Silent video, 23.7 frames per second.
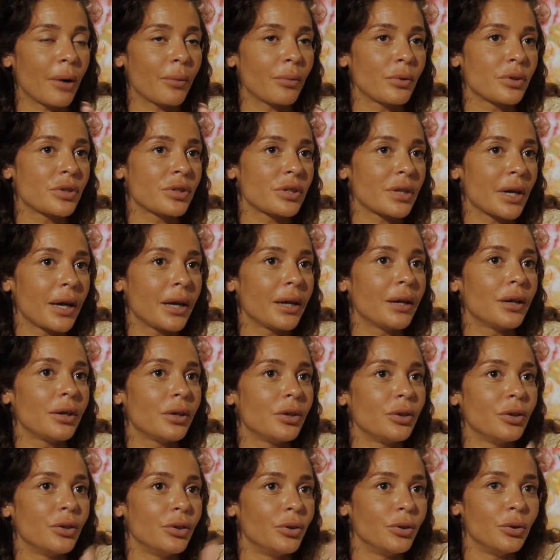would say
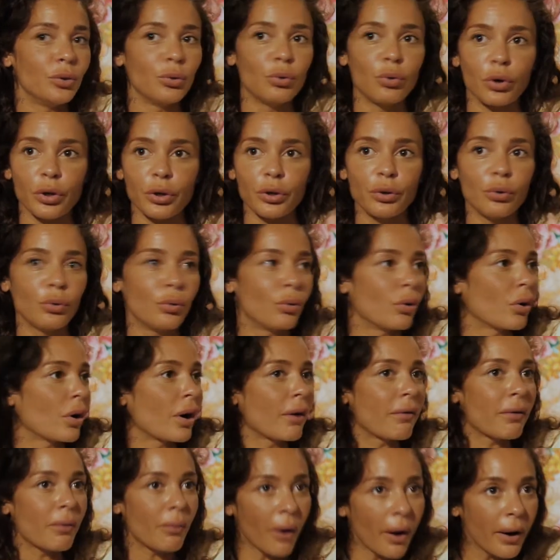you or
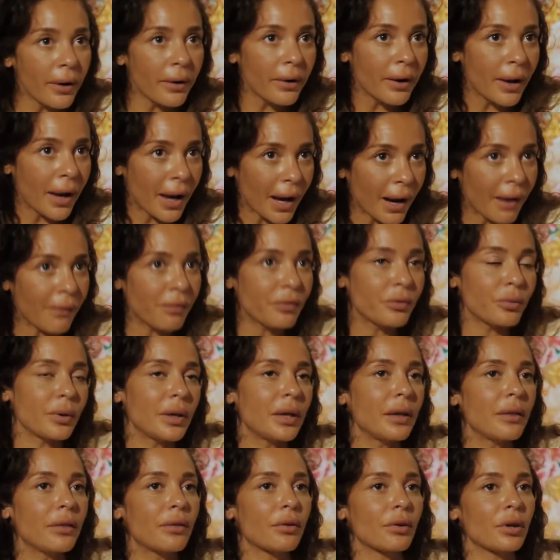everyone have to
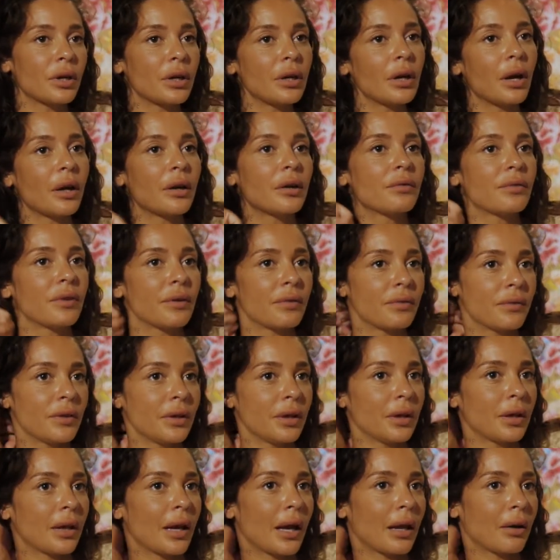eat
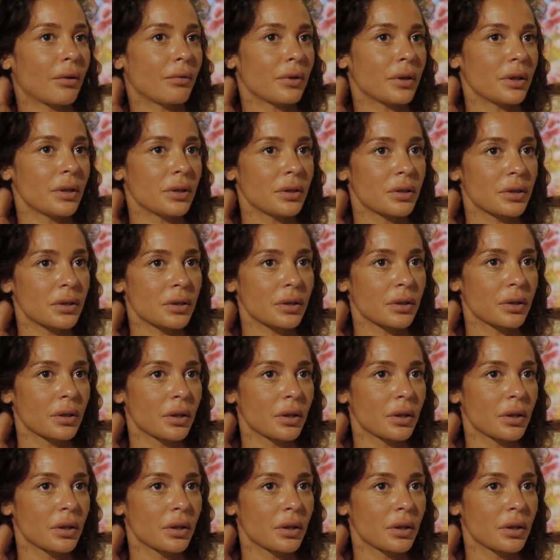1350 calories.